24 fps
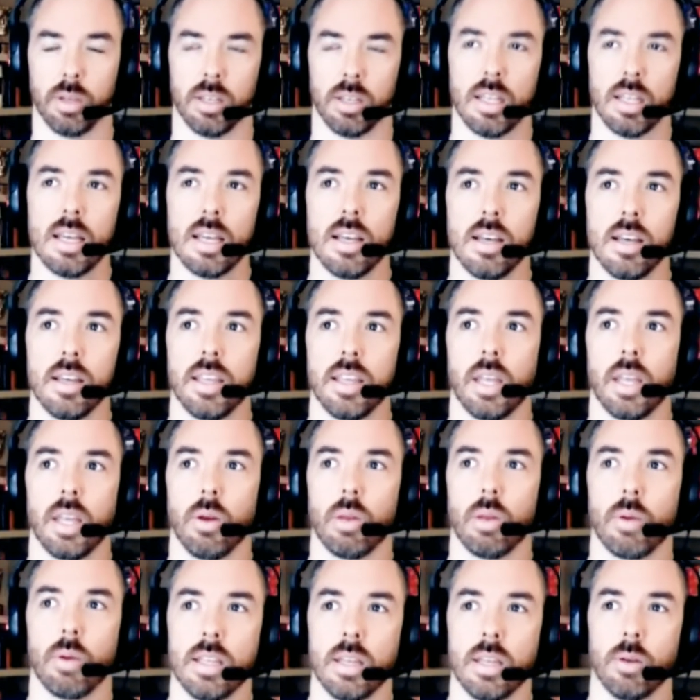But
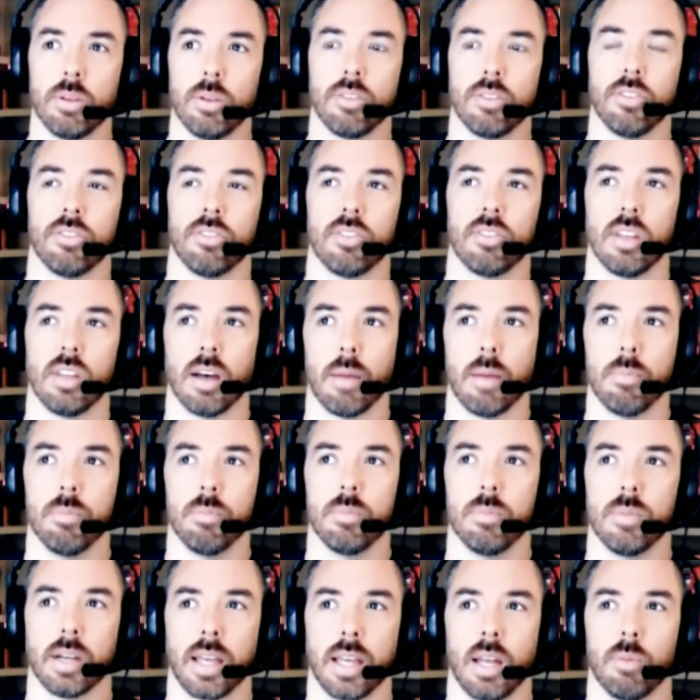anyway, it's just
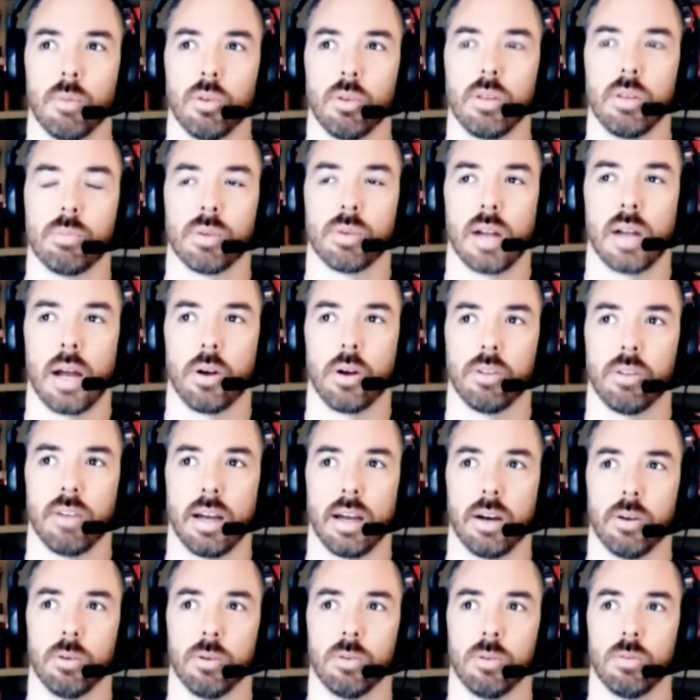I'm really proud of
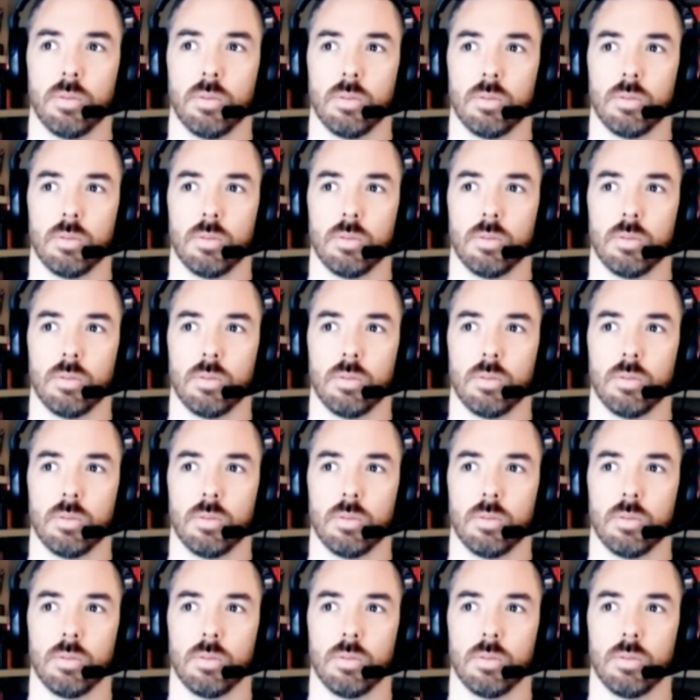how